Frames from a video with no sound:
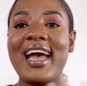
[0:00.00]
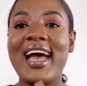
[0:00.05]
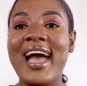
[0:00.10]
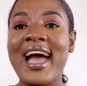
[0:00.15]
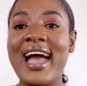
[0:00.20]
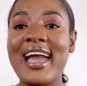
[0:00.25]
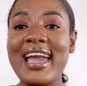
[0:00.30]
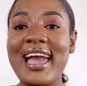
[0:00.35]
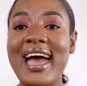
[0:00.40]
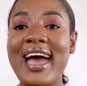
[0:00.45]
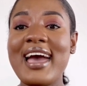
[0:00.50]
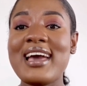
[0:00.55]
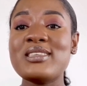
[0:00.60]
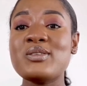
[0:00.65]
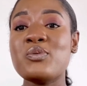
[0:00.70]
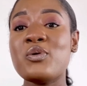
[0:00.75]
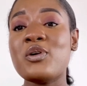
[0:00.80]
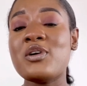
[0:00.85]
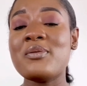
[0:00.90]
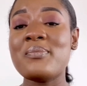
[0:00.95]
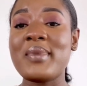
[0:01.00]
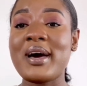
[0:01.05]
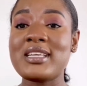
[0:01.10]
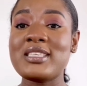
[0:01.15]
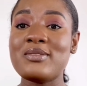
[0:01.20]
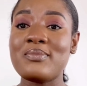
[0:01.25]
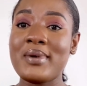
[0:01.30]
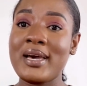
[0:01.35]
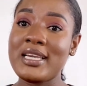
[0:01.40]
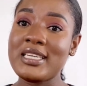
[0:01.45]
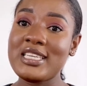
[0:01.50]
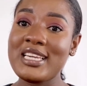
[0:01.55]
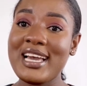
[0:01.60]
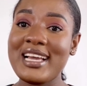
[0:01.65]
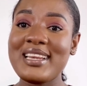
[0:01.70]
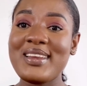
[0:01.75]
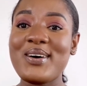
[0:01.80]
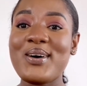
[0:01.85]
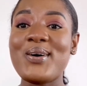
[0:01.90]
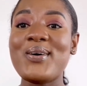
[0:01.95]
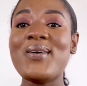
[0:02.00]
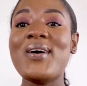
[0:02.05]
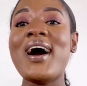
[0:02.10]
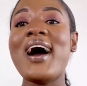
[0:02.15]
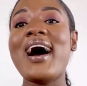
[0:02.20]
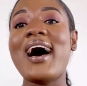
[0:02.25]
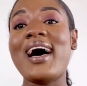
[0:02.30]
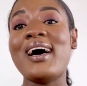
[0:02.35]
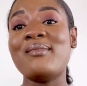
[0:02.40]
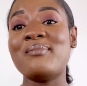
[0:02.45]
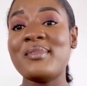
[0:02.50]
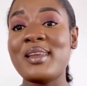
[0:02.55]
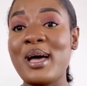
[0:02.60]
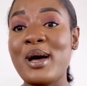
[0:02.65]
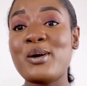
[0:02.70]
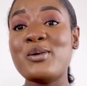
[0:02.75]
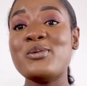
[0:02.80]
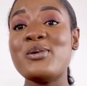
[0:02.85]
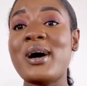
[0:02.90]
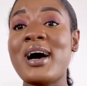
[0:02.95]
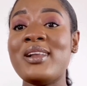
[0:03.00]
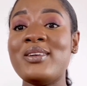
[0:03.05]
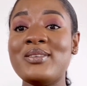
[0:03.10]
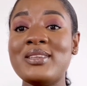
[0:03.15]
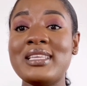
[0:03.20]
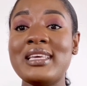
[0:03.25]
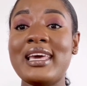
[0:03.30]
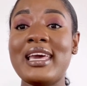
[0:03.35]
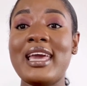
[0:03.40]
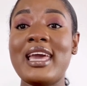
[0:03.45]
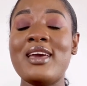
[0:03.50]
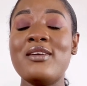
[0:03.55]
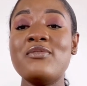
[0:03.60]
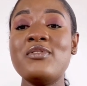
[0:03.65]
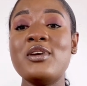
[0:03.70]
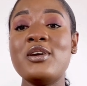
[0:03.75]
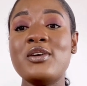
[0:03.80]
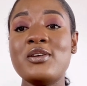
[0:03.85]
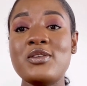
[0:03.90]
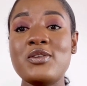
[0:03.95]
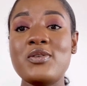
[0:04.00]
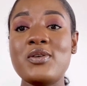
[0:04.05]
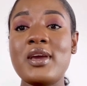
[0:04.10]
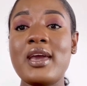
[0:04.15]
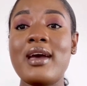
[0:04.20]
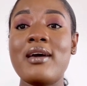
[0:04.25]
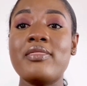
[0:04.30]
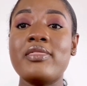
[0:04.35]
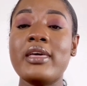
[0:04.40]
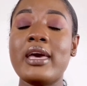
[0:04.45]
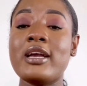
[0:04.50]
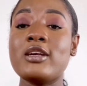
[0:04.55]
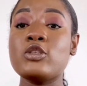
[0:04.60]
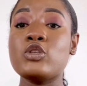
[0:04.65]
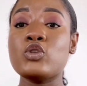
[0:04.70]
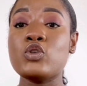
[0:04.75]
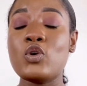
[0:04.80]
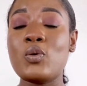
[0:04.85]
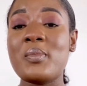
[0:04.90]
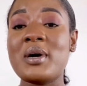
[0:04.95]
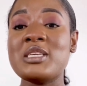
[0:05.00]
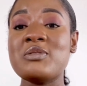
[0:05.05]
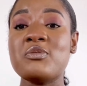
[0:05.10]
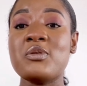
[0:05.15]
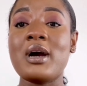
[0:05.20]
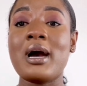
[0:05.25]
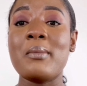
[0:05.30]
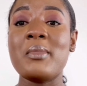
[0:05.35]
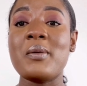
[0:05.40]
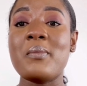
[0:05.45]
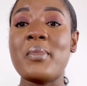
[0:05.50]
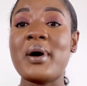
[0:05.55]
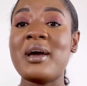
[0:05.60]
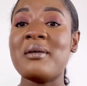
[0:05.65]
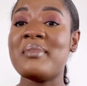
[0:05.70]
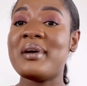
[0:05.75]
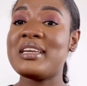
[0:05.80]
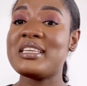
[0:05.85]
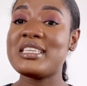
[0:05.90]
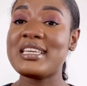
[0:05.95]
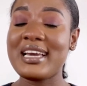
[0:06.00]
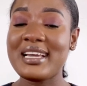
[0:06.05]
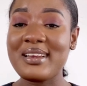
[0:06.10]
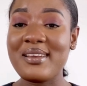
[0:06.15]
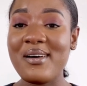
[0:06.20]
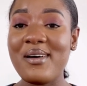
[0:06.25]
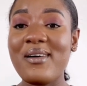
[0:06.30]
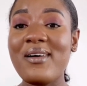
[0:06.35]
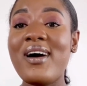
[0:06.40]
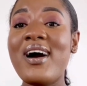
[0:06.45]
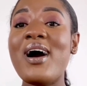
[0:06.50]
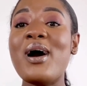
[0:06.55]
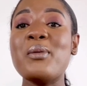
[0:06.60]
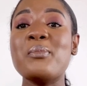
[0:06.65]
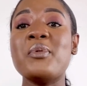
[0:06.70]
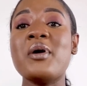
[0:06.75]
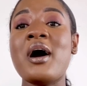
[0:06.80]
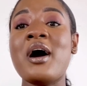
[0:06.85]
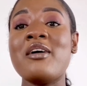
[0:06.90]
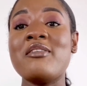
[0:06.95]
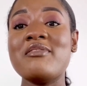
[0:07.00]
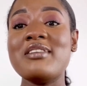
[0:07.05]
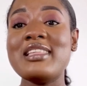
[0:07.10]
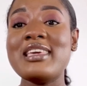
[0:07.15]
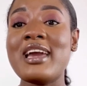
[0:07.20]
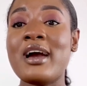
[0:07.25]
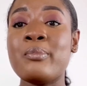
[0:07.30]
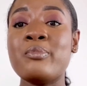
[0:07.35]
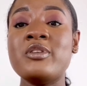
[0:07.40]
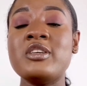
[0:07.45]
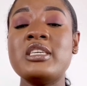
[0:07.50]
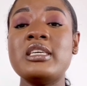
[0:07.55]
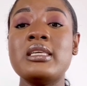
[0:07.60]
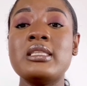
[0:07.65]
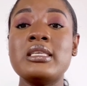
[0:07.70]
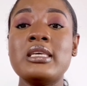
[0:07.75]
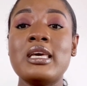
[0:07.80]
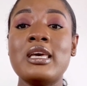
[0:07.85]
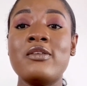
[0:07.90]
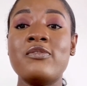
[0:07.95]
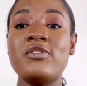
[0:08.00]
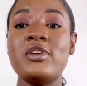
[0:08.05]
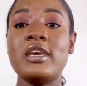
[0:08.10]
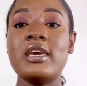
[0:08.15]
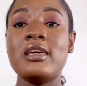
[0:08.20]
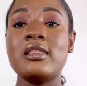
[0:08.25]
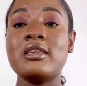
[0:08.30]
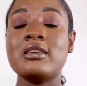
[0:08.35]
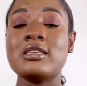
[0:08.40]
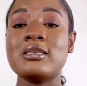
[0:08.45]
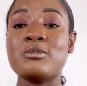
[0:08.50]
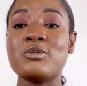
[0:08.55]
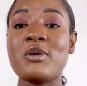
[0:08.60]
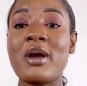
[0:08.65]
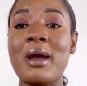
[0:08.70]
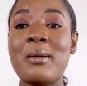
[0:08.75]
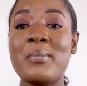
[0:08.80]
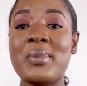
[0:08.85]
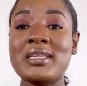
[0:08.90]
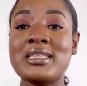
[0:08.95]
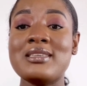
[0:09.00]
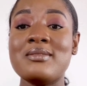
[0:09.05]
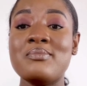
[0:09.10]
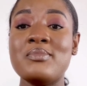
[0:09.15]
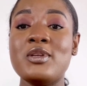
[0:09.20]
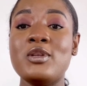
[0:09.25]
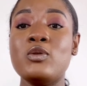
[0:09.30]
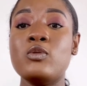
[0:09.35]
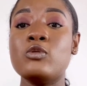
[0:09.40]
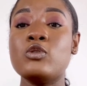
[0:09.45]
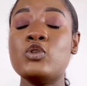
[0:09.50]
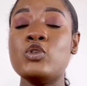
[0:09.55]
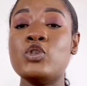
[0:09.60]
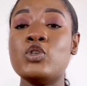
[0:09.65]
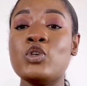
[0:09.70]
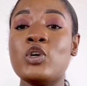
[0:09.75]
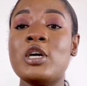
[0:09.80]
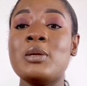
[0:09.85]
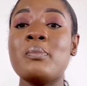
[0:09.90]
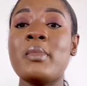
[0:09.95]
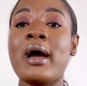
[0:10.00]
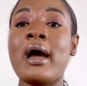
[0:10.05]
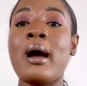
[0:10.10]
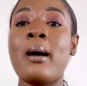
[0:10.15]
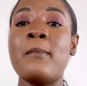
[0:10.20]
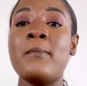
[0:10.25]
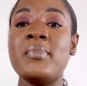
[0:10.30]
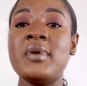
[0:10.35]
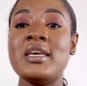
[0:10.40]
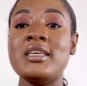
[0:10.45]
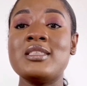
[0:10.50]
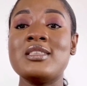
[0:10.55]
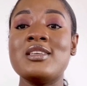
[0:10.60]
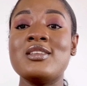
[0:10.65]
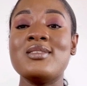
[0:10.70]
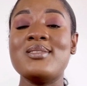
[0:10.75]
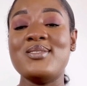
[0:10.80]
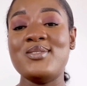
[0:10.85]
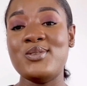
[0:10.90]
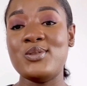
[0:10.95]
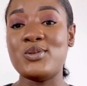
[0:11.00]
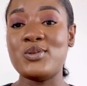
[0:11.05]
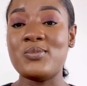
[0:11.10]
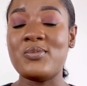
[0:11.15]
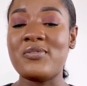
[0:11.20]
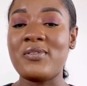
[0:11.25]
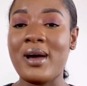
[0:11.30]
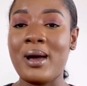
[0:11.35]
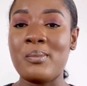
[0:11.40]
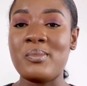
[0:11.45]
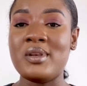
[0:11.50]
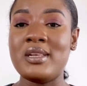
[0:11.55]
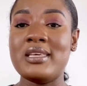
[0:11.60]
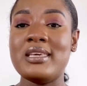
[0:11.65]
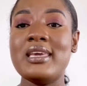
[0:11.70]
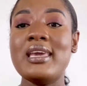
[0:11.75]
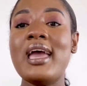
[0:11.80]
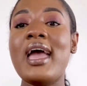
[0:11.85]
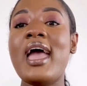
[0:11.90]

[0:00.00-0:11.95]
Hi guys, welcome back to my channel. I'm Naku Alote. If you're new here, thanks so much for coming by my channel. But I really appreciate it if you hit the subscribe button below to join my amazing YouTube family.